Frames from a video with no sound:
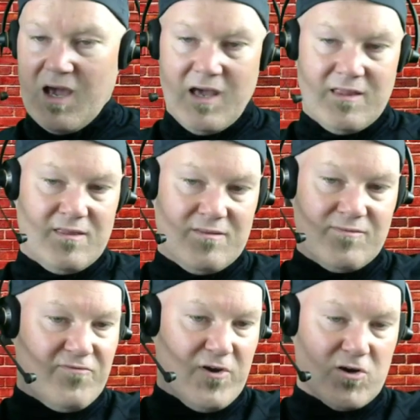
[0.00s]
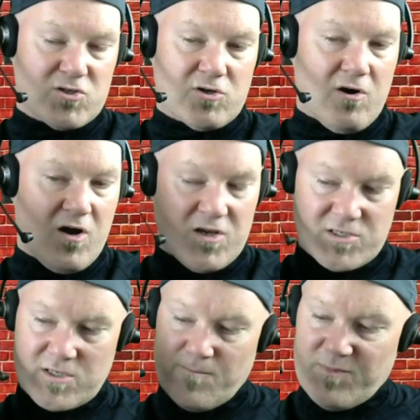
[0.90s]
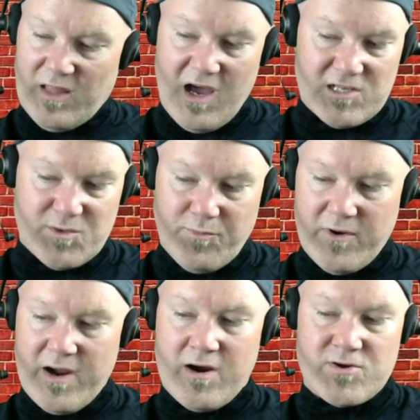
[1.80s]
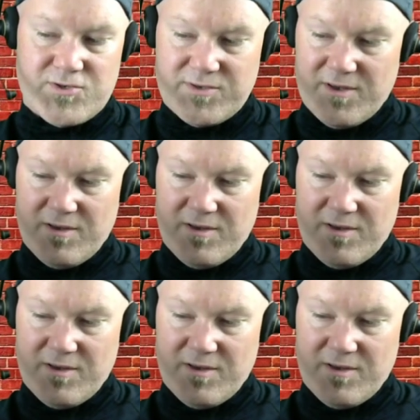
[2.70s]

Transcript: And fingers crossed, lots of prayers.